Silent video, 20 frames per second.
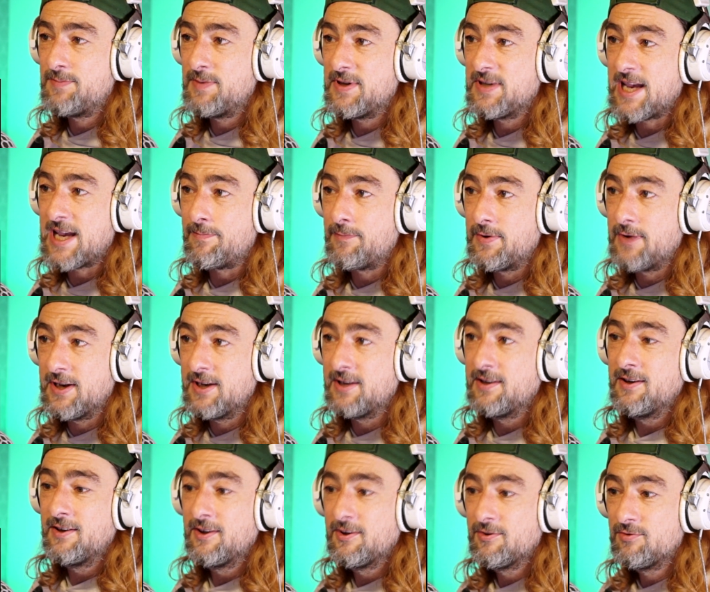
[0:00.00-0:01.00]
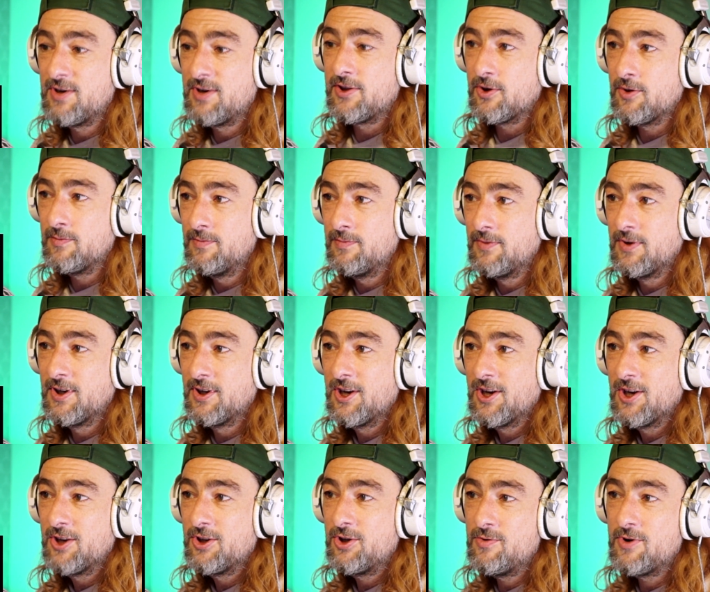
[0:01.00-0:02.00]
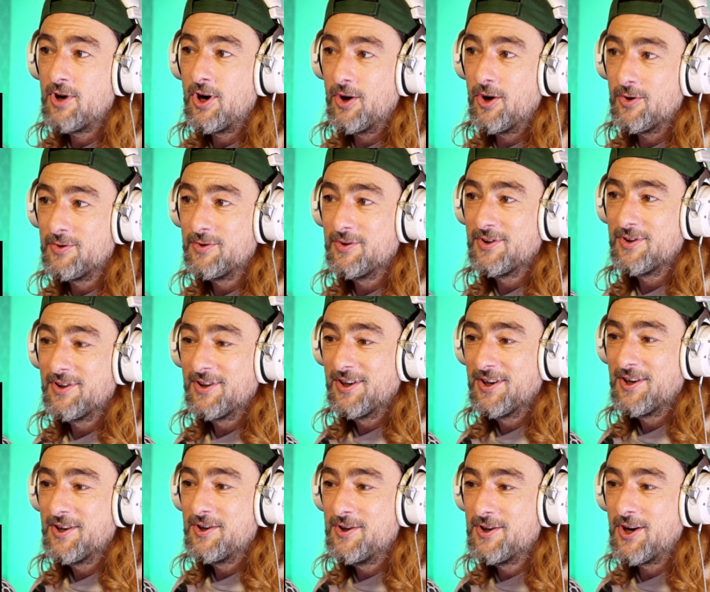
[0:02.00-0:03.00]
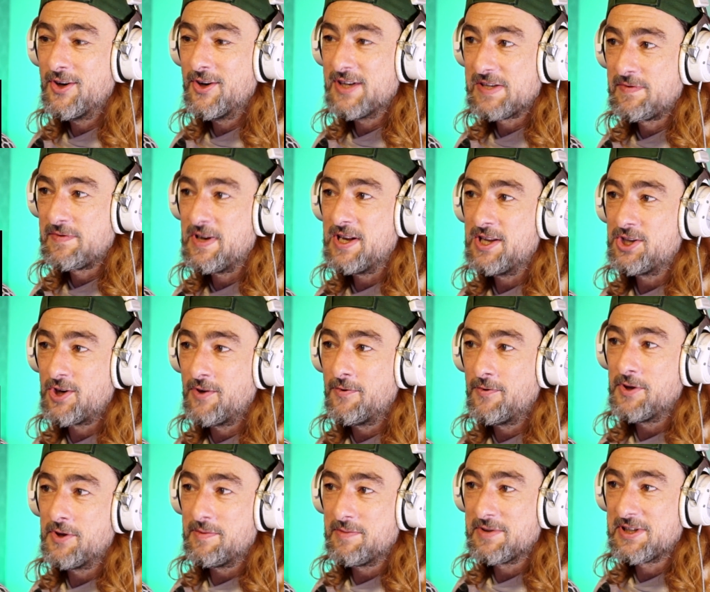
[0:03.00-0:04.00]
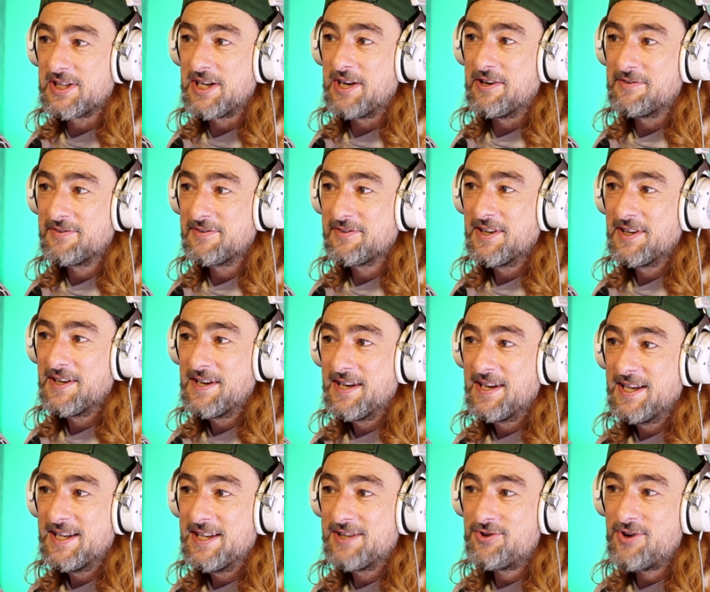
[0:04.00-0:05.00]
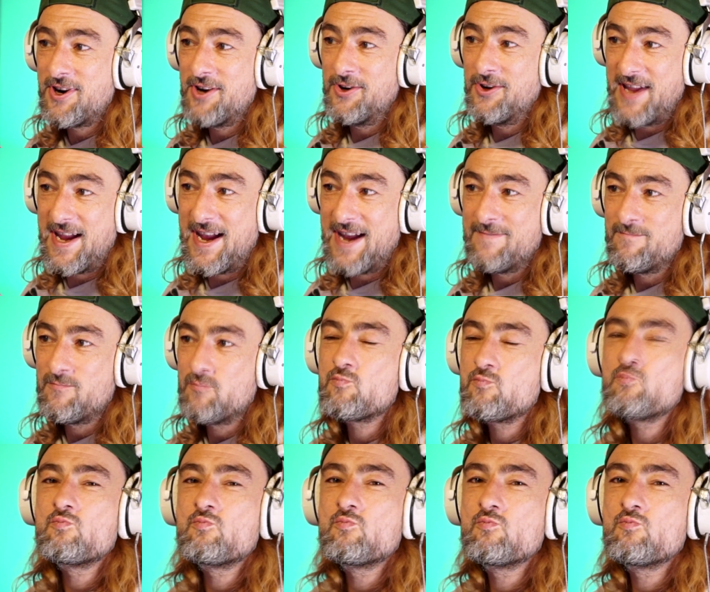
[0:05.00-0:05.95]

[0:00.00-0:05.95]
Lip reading: tippy tapping rhythm, you know he's feeling chuffed with himself. He's trying. Look there.